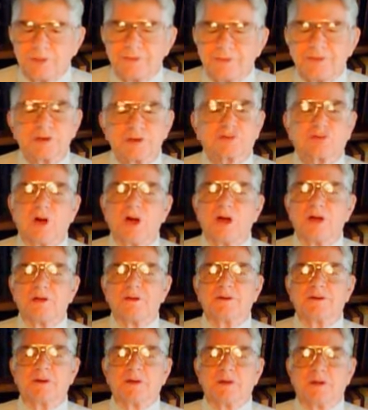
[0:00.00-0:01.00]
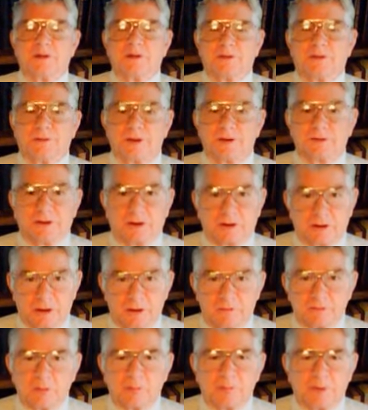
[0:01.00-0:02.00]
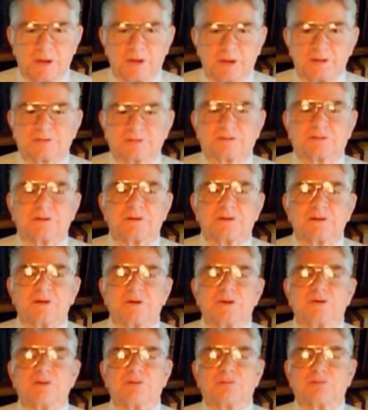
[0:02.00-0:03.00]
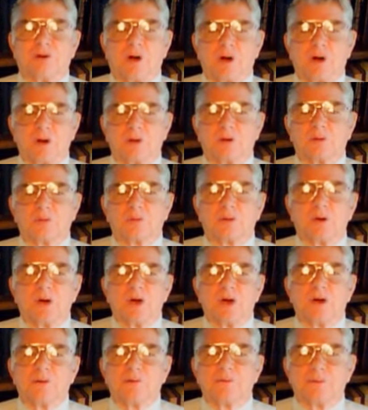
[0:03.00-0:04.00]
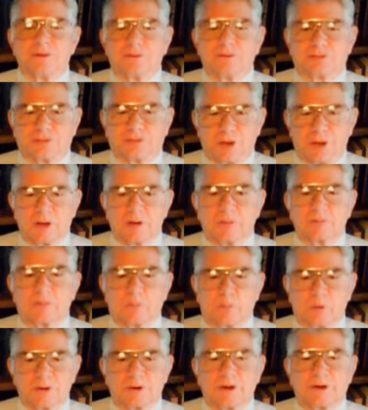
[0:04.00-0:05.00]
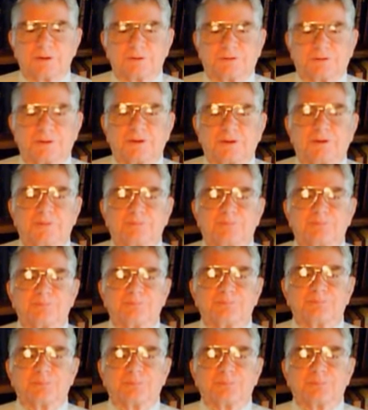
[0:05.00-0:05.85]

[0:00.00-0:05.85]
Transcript: that tried their dead level best to follow the Psalm 119.